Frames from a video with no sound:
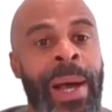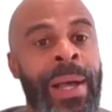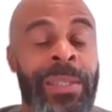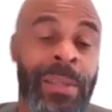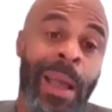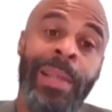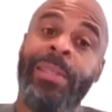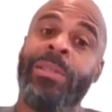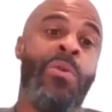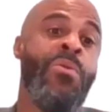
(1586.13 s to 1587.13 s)
Uh, science
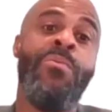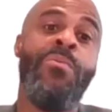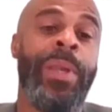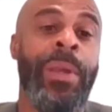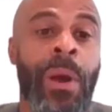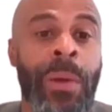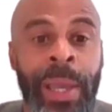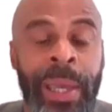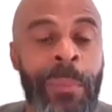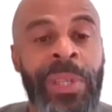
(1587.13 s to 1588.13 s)
is cool, you know,
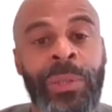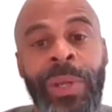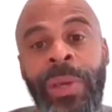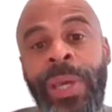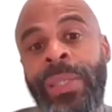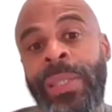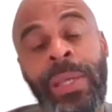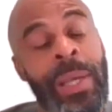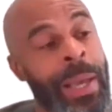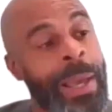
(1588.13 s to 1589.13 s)
in chemistry you get
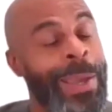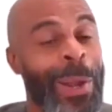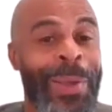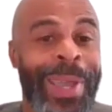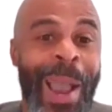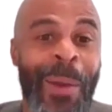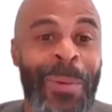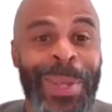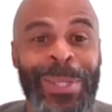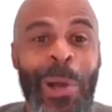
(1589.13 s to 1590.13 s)
to you know you
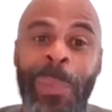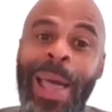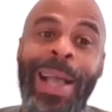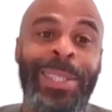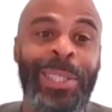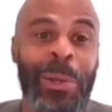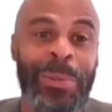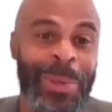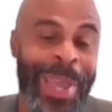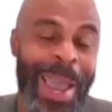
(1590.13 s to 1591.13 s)
can't there's no blast
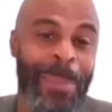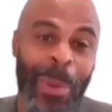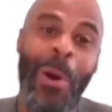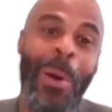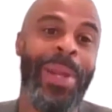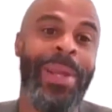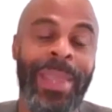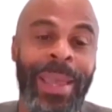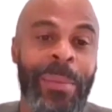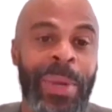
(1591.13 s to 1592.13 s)
shield so you can't blow up
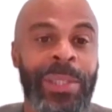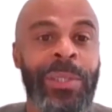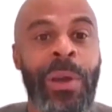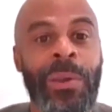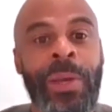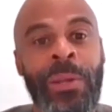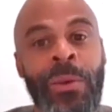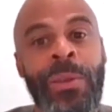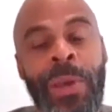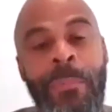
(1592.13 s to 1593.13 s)
anything but you know you can
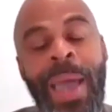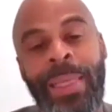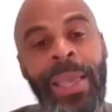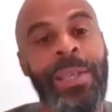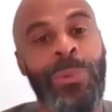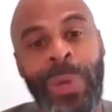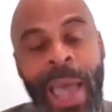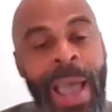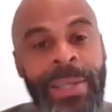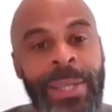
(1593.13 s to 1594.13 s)
do you can make things
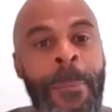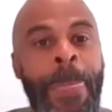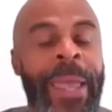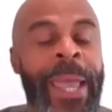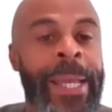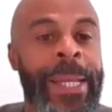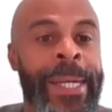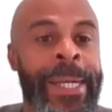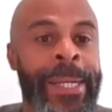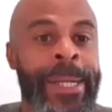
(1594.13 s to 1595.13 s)
react and
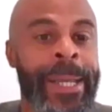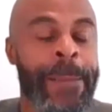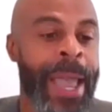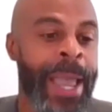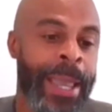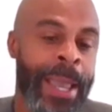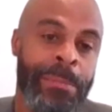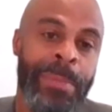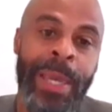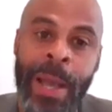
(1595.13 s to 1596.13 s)
uh, it may it
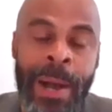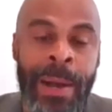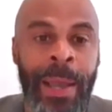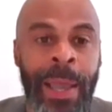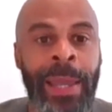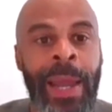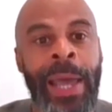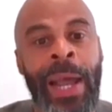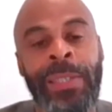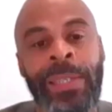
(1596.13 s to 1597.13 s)
keeps me young and I,
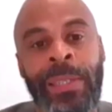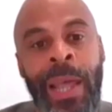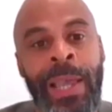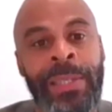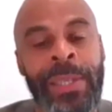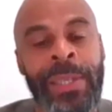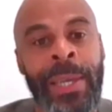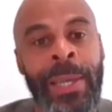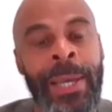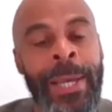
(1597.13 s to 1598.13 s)
and I just like
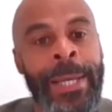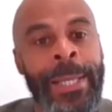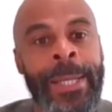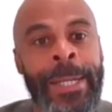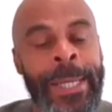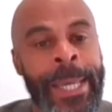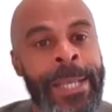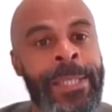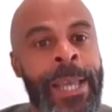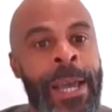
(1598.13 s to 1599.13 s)
seeing the
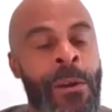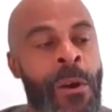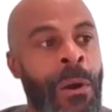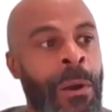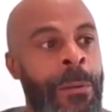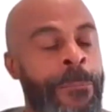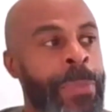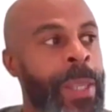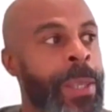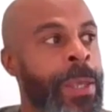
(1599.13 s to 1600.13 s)
kids that are
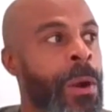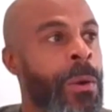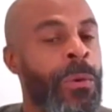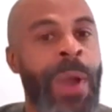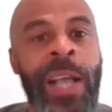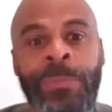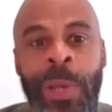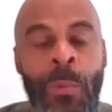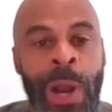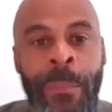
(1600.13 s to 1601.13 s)
you know
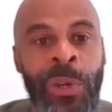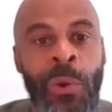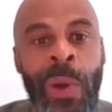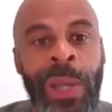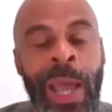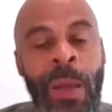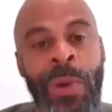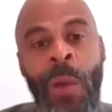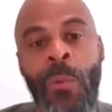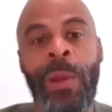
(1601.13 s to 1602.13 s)
grasping what I'm doing and they
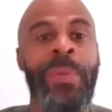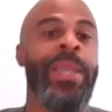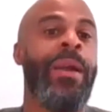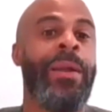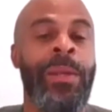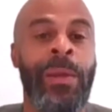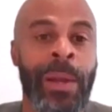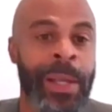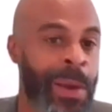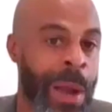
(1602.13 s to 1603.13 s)
they want to be there you
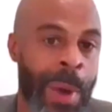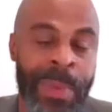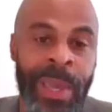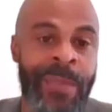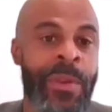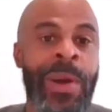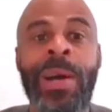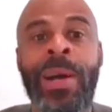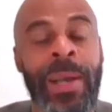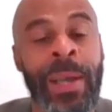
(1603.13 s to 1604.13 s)
know to come up and give you a
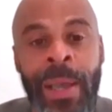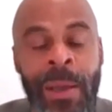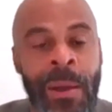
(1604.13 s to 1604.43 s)
hug